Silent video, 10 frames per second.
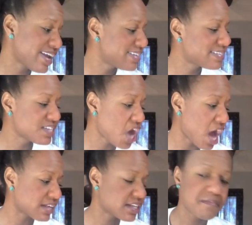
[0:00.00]
is
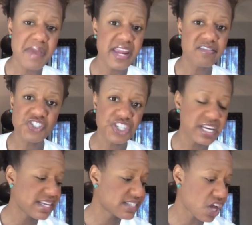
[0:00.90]
not made of
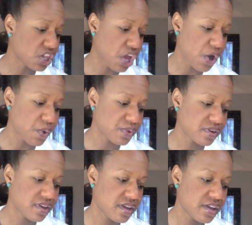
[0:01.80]
genes
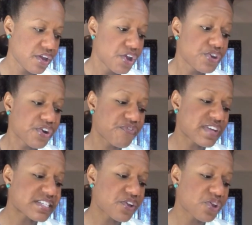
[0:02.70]
alone. Your
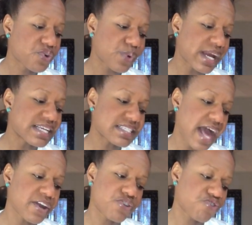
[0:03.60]
physical grace
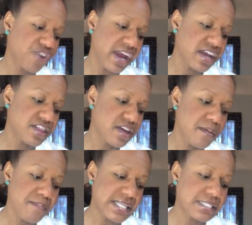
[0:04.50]
and strength
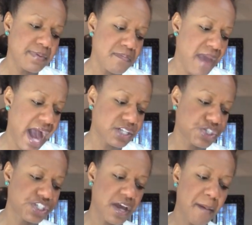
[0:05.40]
must be
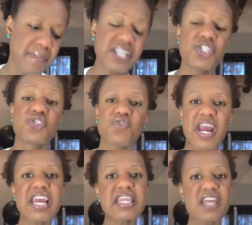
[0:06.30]
matched by
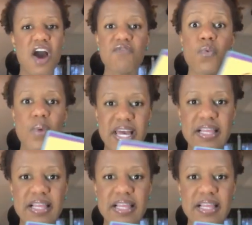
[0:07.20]
strength of will.